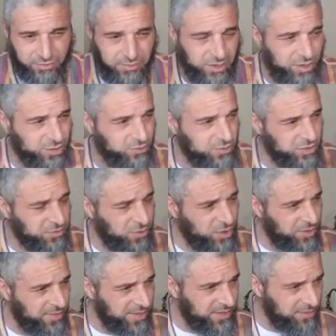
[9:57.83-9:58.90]
because we spoke
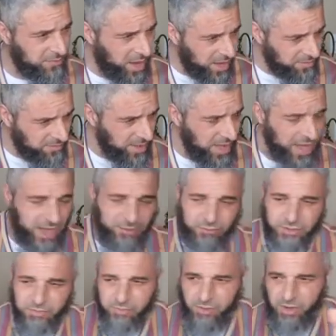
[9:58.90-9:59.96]
about the mom and we
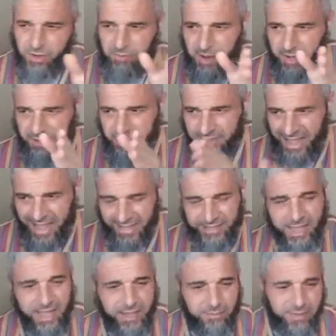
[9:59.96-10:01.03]
spoke about the
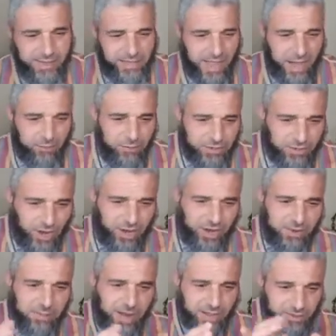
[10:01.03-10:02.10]
dad, but I will talk
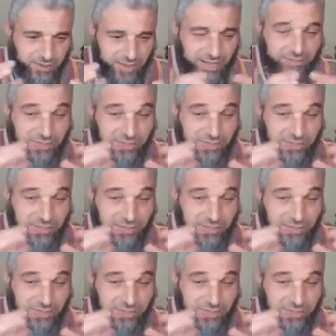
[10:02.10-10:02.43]
about them